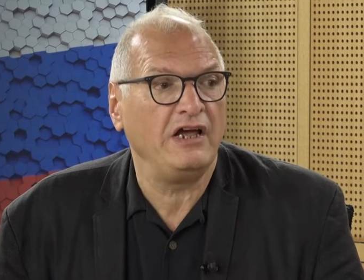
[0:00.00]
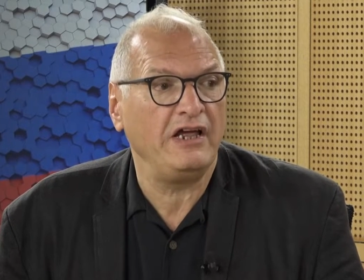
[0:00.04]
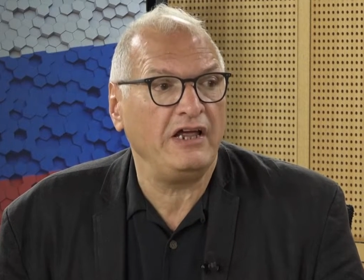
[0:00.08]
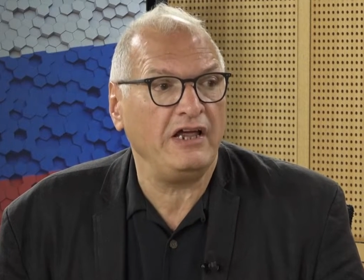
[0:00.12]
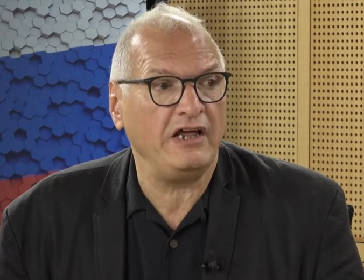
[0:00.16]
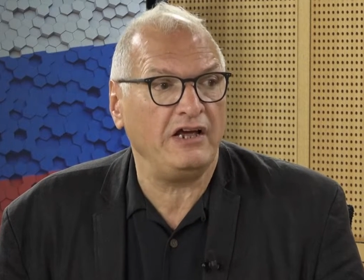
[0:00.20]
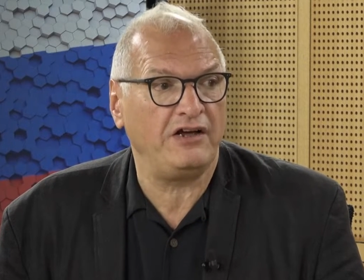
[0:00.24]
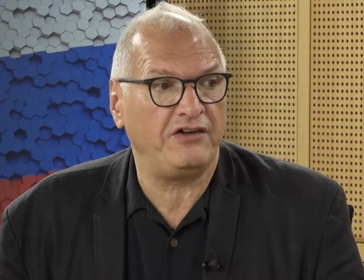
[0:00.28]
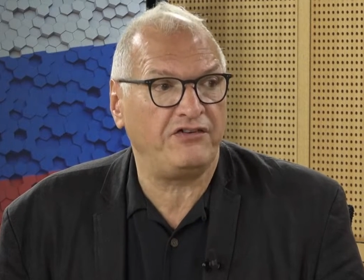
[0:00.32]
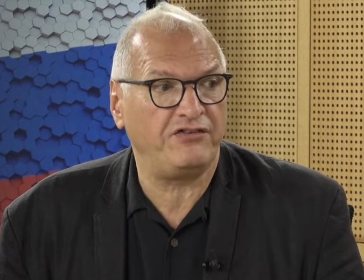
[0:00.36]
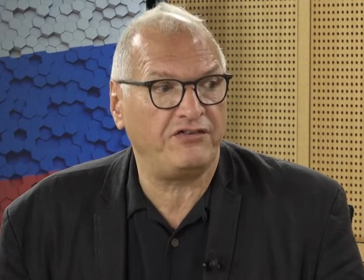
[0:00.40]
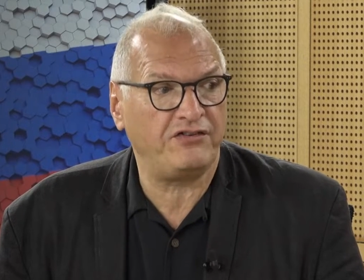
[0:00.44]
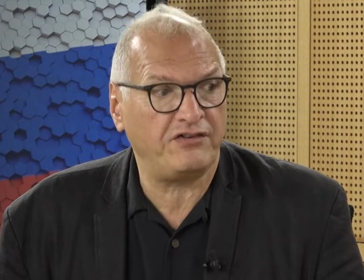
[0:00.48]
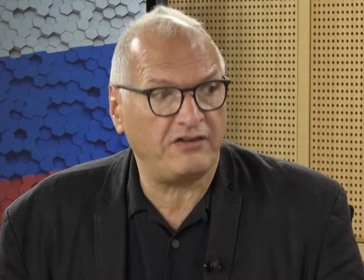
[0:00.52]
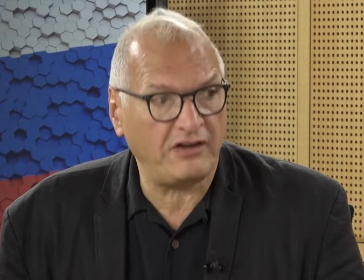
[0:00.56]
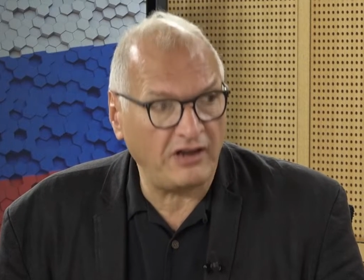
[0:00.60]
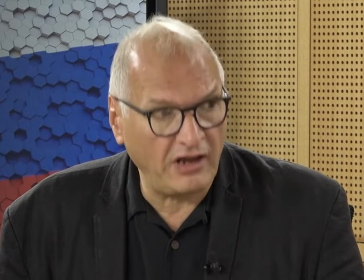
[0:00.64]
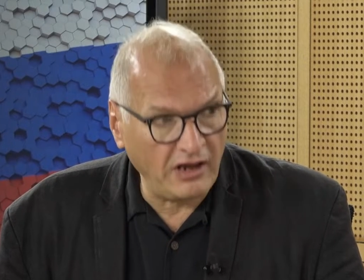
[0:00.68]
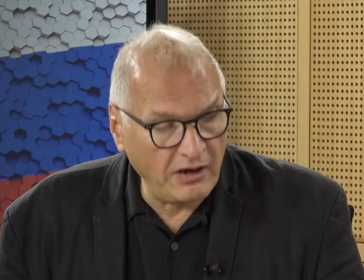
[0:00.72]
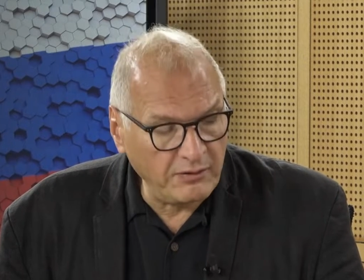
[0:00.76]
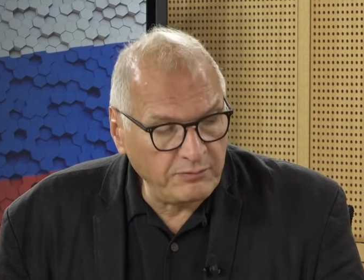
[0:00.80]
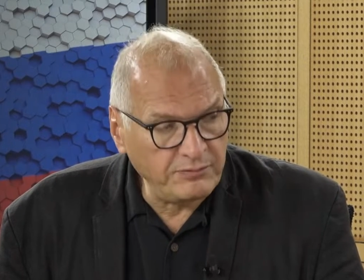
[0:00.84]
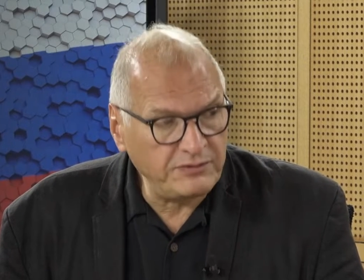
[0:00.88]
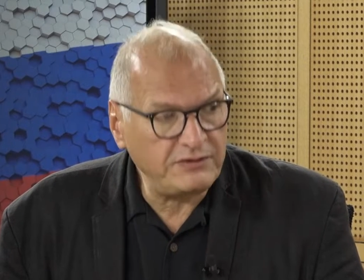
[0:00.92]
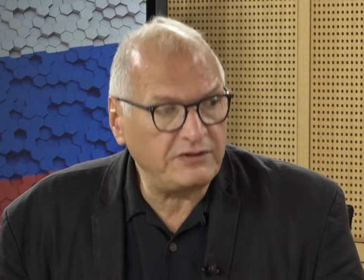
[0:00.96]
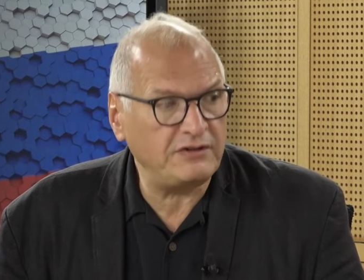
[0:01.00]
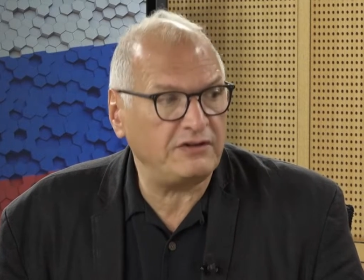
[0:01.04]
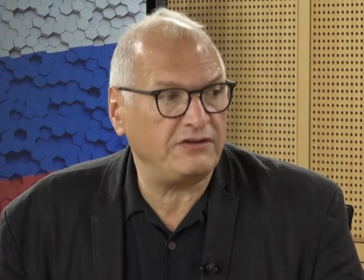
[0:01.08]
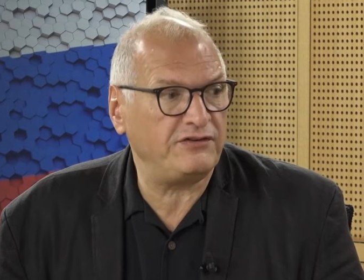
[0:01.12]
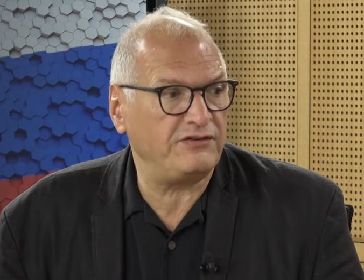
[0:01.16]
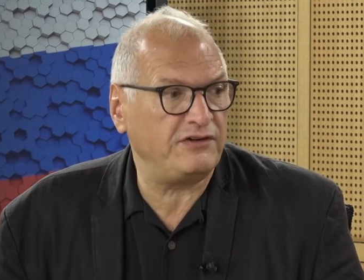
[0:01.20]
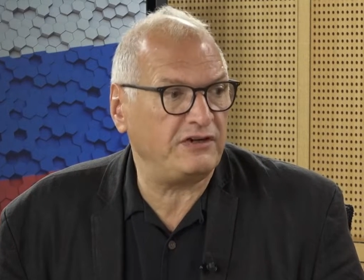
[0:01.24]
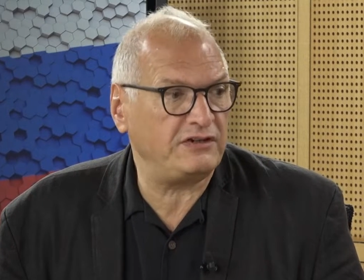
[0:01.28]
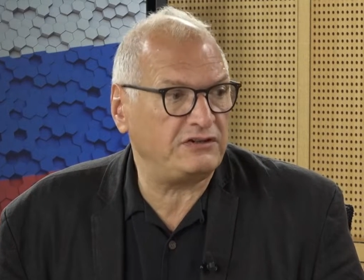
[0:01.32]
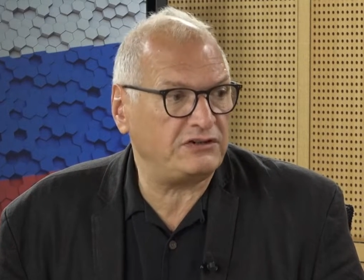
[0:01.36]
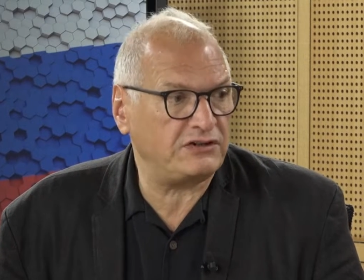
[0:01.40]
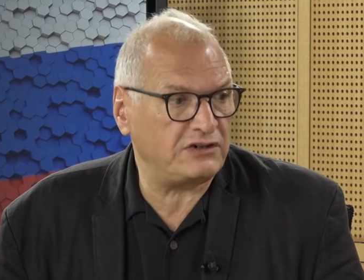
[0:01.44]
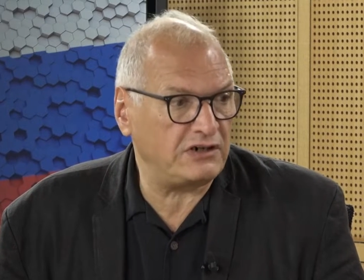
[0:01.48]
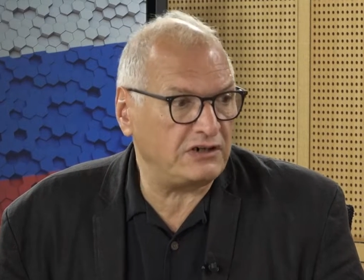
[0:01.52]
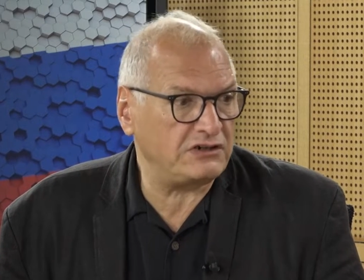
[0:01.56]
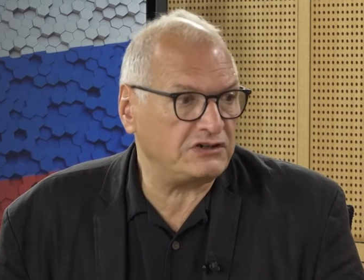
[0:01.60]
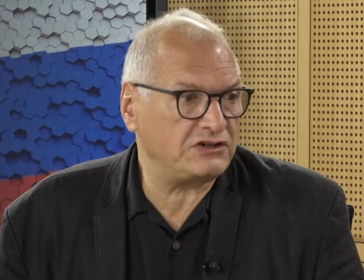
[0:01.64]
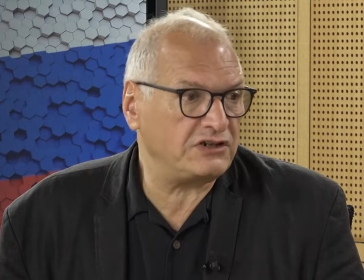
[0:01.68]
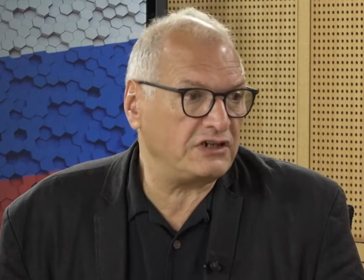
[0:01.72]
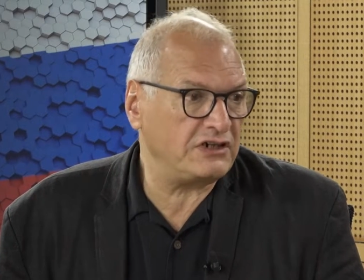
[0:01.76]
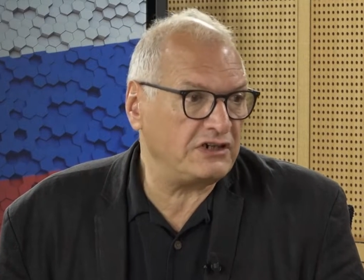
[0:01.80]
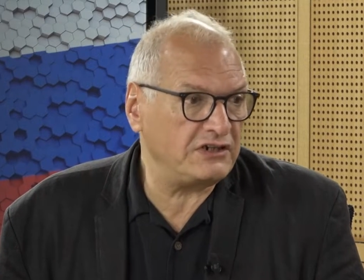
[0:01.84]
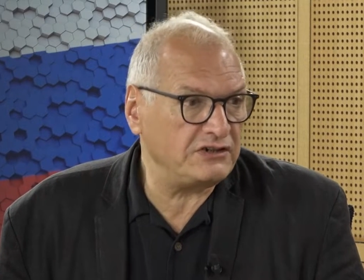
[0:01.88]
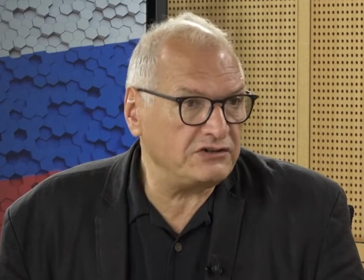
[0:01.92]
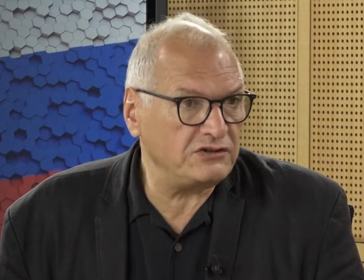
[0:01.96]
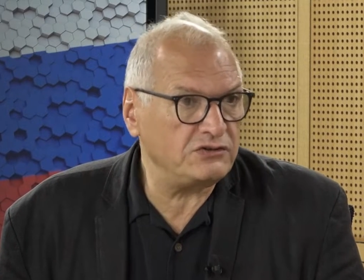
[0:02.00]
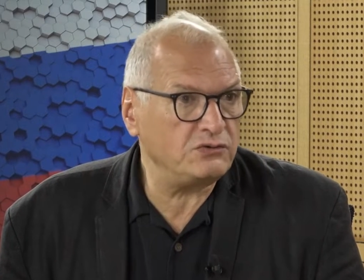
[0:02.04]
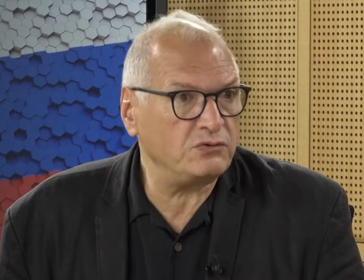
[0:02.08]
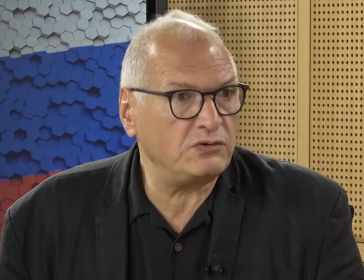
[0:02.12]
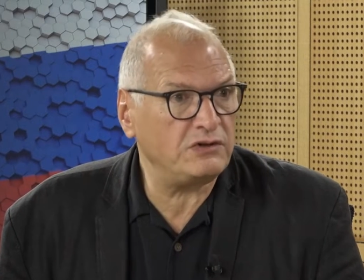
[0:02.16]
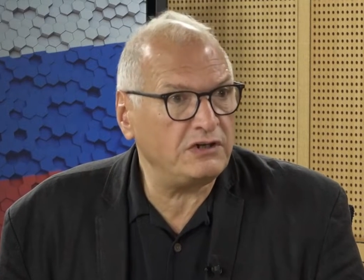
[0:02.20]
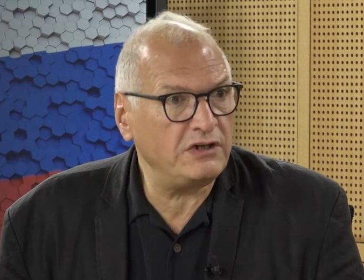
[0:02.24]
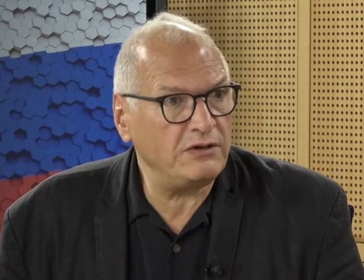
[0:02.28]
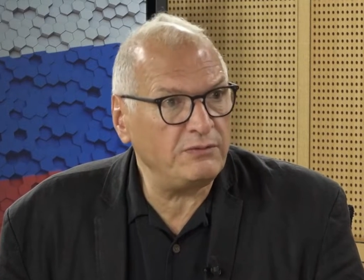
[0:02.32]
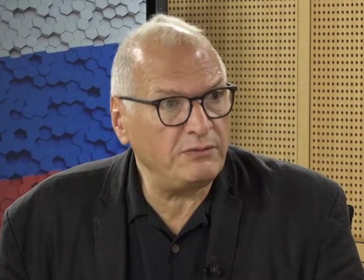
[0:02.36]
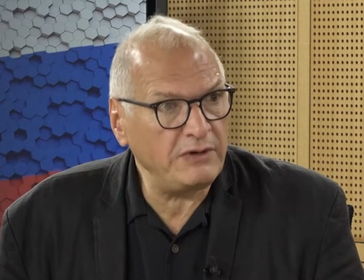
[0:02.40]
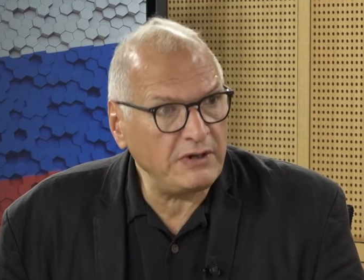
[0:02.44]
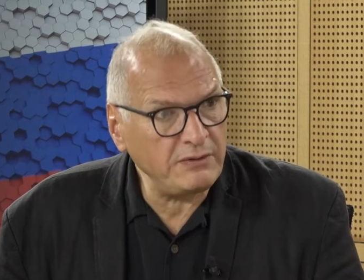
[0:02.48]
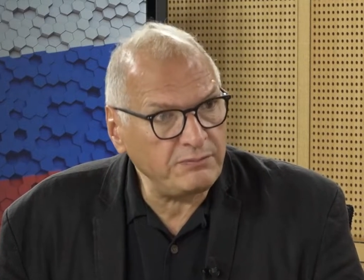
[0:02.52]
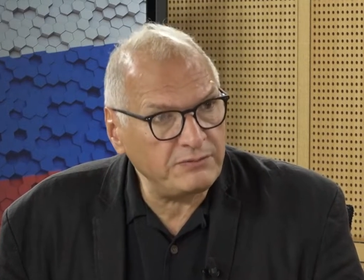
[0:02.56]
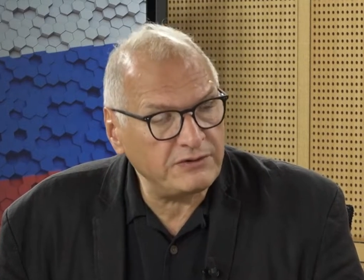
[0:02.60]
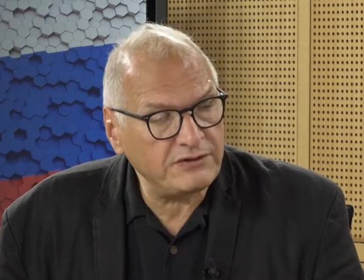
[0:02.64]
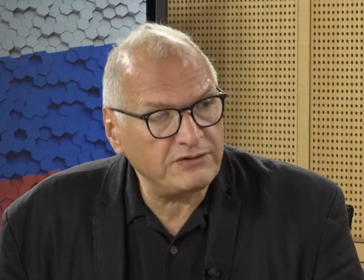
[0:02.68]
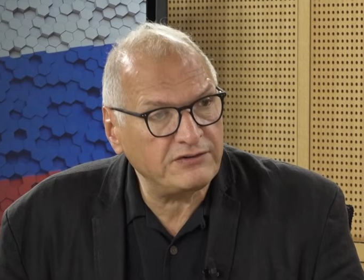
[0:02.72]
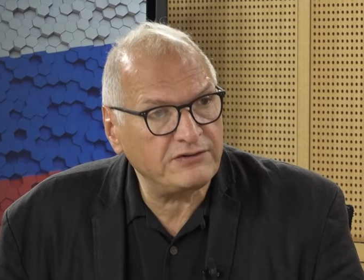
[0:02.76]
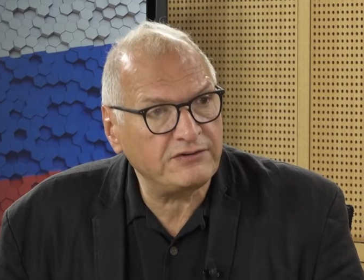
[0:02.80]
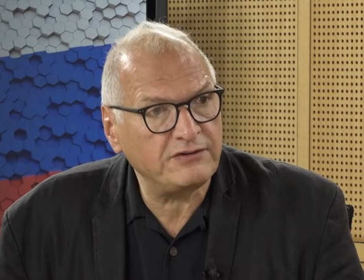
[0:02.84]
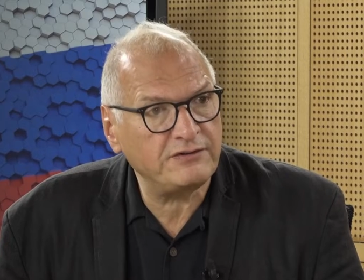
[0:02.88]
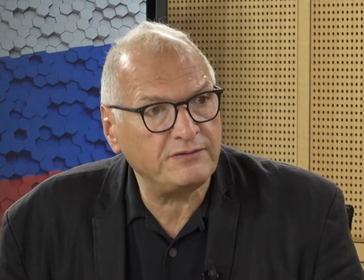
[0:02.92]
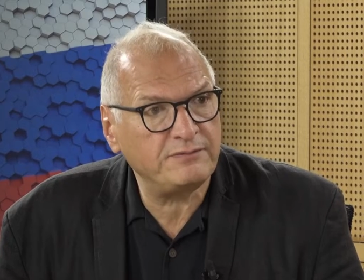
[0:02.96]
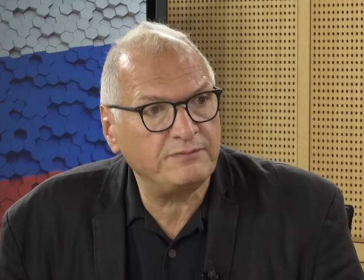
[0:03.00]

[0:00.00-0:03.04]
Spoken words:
except that Russia has nuclear weapons.